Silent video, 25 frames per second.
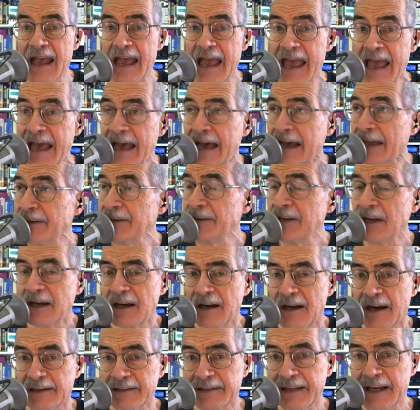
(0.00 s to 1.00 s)
And
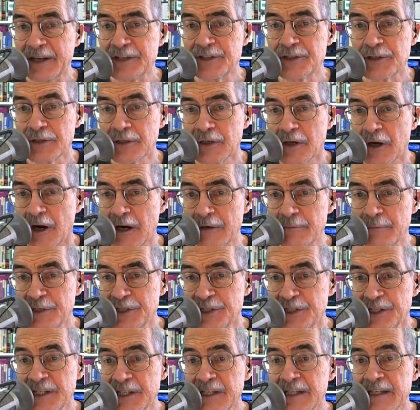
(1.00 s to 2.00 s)
ElectionGuard
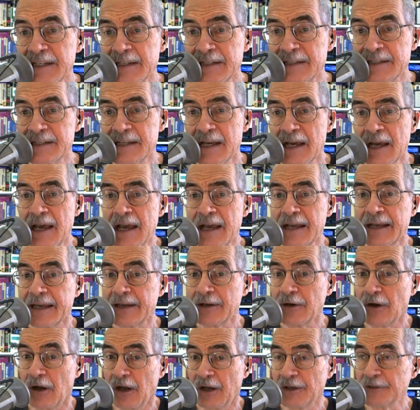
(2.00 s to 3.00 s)
machines
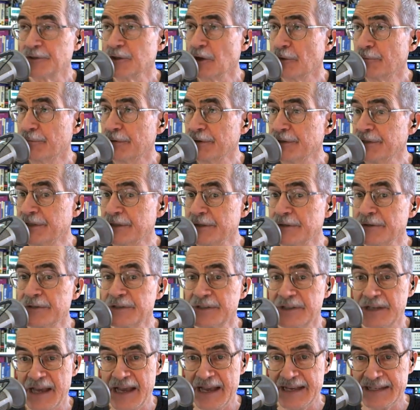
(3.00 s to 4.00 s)
can also
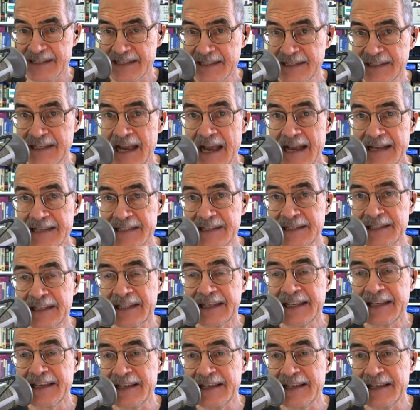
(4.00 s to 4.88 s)
produce, as in